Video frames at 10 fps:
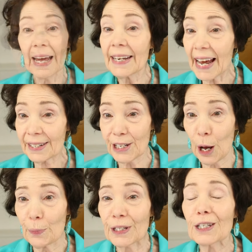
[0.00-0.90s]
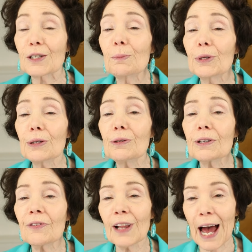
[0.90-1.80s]
Next up is this
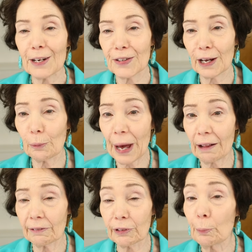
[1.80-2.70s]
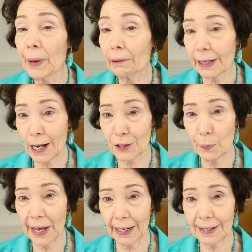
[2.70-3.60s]
beautiful eyeshadow palette from Melt
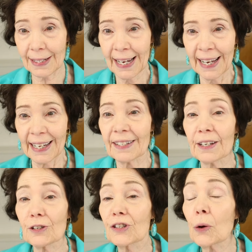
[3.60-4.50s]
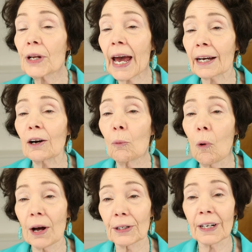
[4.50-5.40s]
Cosmetics. It's their Zodiac
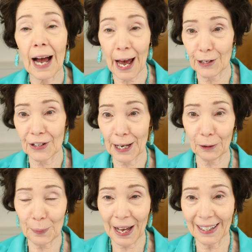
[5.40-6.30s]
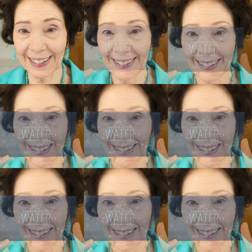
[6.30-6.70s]
Water Eyeshadow Palette.